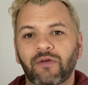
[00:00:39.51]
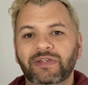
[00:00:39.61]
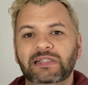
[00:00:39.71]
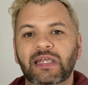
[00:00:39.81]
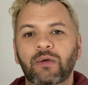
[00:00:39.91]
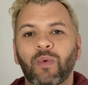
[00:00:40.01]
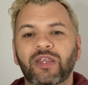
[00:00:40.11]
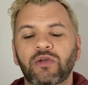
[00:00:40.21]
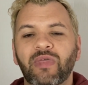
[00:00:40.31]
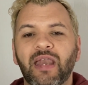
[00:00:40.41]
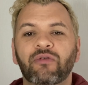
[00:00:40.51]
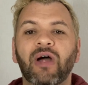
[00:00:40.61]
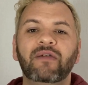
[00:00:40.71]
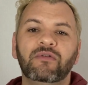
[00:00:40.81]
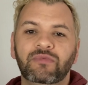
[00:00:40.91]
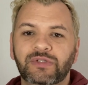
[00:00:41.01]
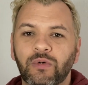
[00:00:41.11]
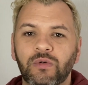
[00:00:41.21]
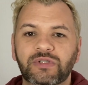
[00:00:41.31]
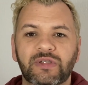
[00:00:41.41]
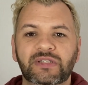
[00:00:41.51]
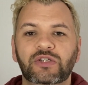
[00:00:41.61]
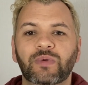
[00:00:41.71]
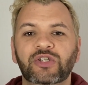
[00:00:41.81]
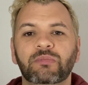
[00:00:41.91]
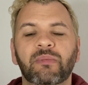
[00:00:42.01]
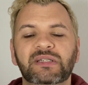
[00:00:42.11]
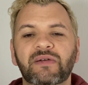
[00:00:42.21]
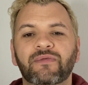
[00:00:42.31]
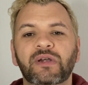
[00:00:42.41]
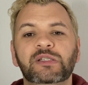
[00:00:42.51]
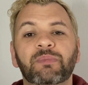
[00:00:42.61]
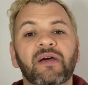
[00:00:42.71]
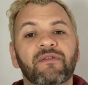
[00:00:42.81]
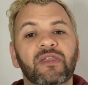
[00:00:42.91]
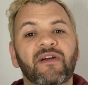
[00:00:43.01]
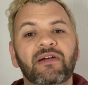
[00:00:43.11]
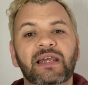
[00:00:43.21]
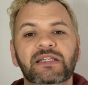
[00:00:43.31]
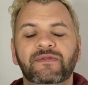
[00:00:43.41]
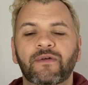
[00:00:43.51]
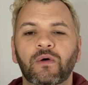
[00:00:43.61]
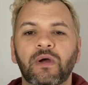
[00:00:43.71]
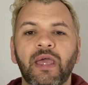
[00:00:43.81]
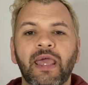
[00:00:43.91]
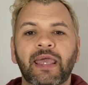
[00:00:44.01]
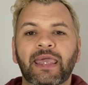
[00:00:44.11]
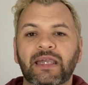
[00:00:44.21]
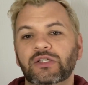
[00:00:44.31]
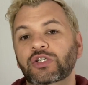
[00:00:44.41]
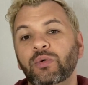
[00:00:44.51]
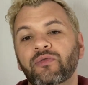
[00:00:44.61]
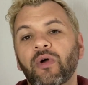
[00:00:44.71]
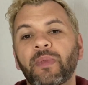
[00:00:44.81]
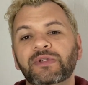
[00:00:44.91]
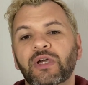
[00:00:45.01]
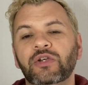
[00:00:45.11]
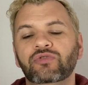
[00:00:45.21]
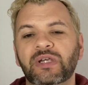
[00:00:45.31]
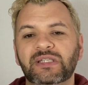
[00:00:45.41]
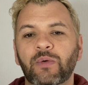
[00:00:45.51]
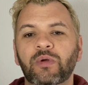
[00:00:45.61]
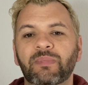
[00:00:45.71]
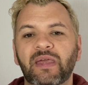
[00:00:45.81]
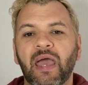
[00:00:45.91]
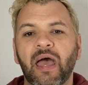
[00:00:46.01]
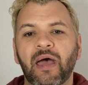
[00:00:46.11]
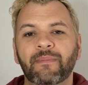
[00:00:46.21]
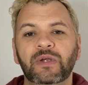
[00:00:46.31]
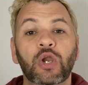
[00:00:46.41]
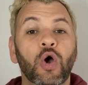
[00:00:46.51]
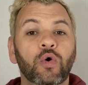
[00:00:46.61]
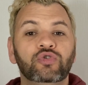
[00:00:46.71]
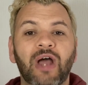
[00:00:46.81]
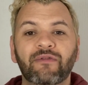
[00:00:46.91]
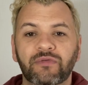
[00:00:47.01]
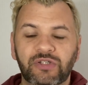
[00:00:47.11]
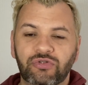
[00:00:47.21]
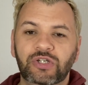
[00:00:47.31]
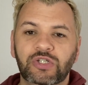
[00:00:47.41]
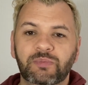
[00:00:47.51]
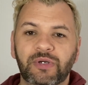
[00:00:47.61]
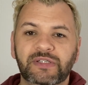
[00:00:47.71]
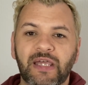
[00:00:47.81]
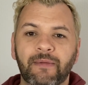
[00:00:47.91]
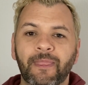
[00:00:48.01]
Obviously, when you then arrive in resort, the situation may be different, but for the very least for getting to and from those countries there would be no travel restrictions per se.